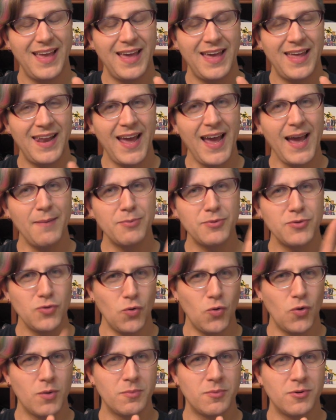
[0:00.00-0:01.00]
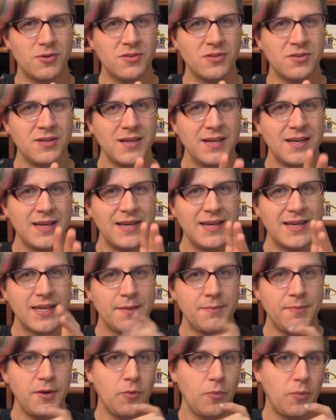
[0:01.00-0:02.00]
And abnormal
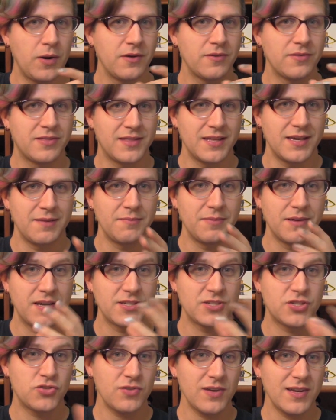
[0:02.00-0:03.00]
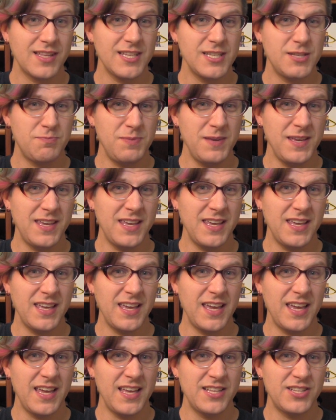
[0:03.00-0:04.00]
can be a weird thing because strictly
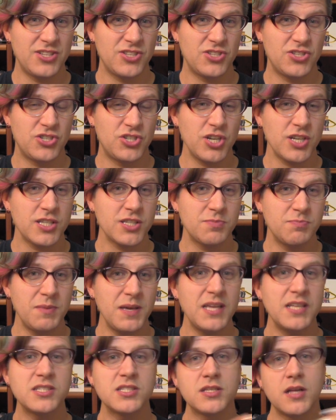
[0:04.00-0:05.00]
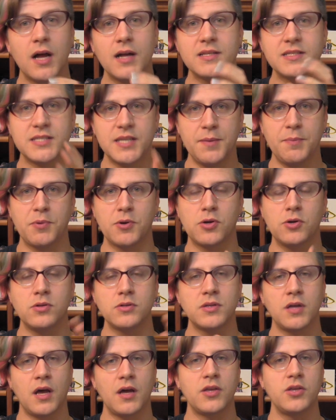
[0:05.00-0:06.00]
speaking, it just means not
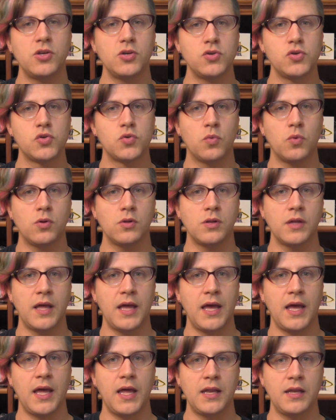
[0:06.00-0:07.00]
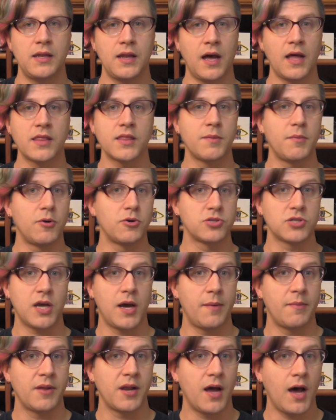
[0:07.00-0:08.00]
typical, not usual, and not the most
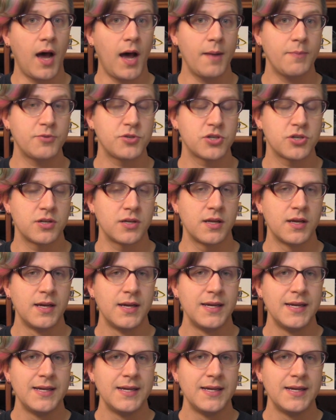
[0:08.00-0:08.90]
common option.